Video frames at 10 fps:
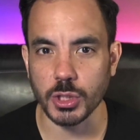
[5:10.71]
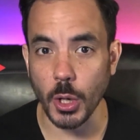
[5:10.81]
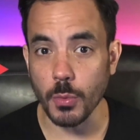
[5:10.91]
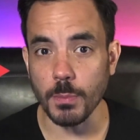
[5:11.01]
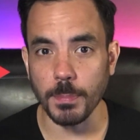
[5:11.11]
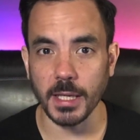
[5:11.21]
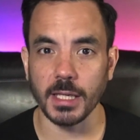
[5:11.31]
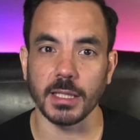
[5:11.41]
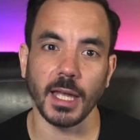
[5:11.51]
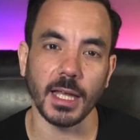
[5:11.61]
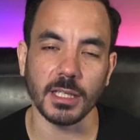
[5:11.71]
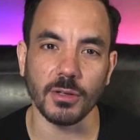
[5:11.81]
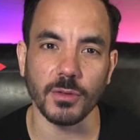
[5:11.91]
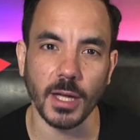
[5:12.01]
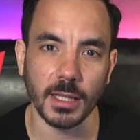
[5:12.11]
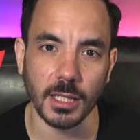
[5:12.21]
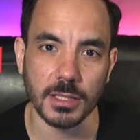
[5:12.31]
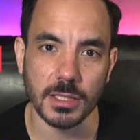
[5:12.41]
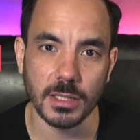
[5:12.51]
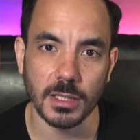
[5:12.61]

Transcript: don't pin any of your headlines.